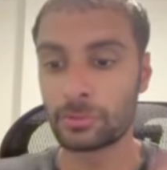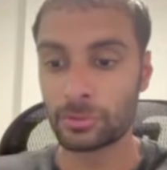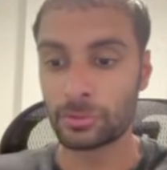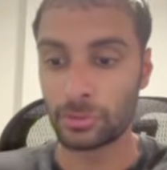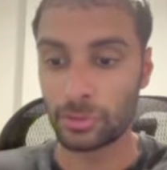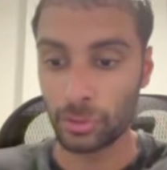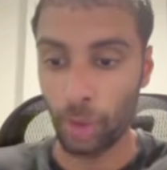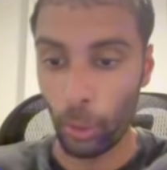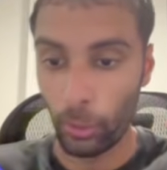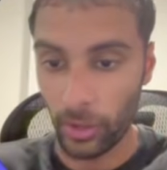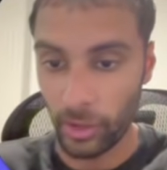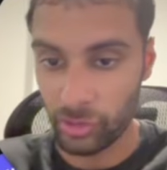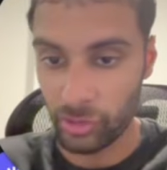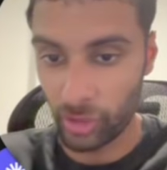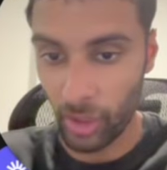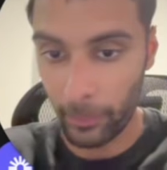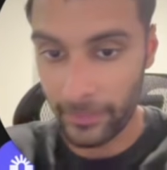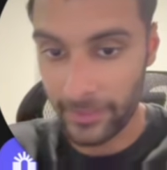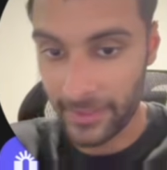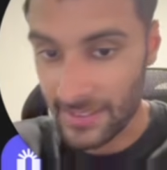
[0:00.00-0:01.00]
So, ladies and
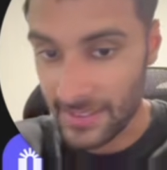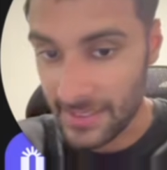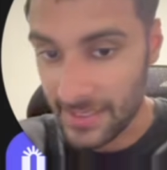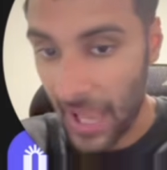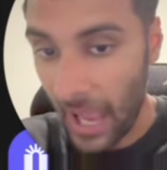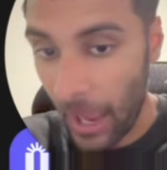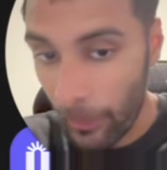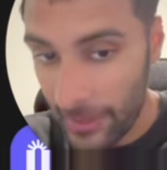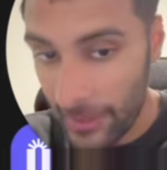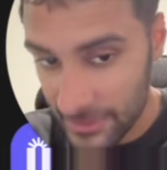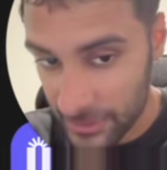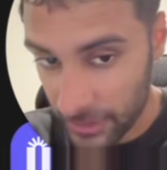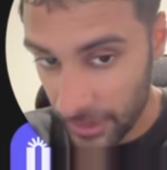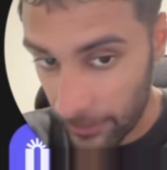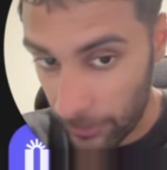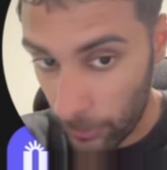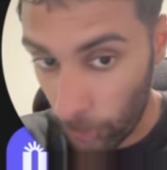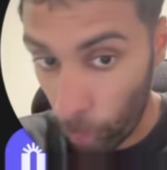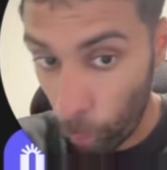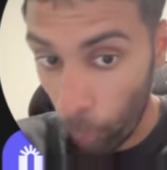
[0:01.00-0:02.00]
gentlemen, this is how I
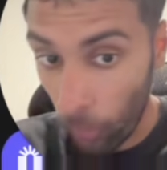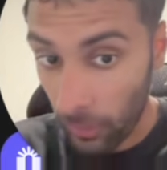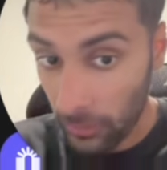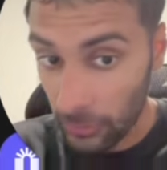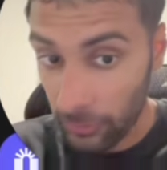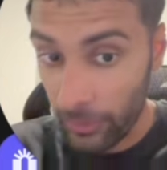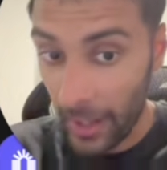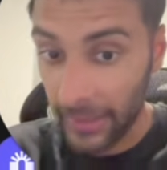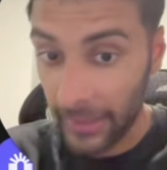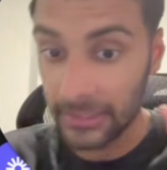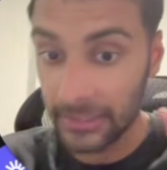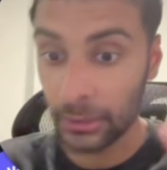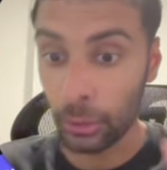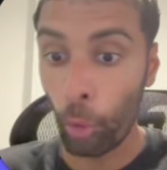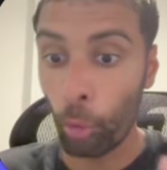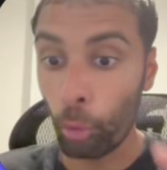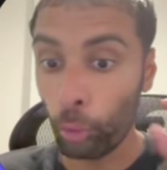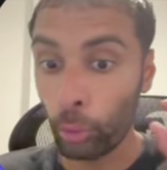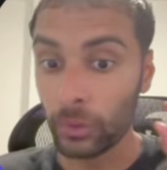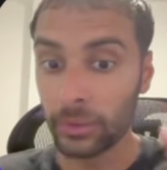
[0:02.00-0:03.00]
scrape qualified
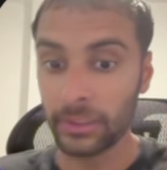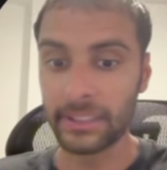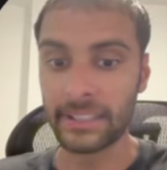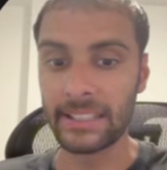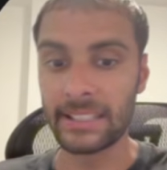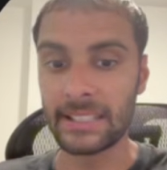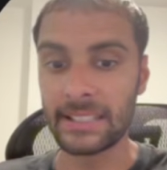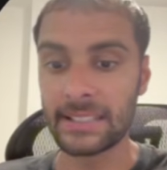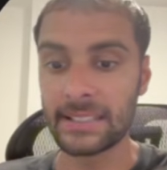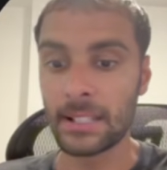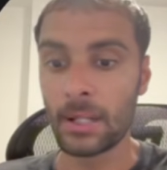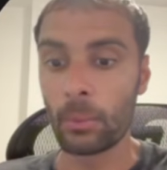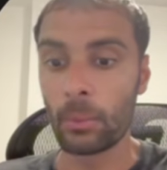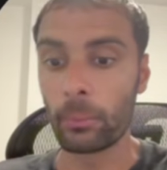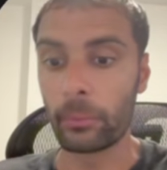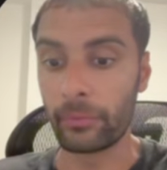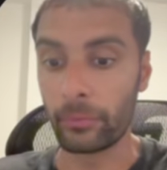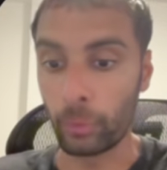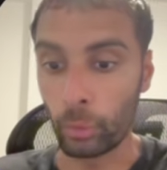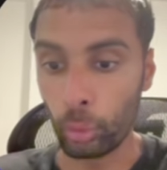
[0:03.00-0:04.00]
local leads
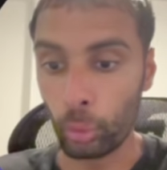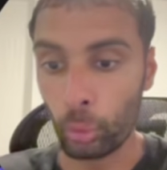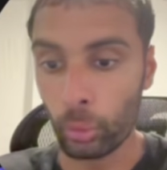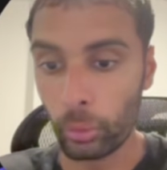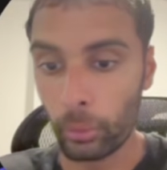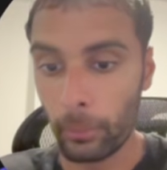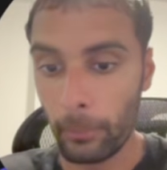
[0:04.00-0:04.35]
with Google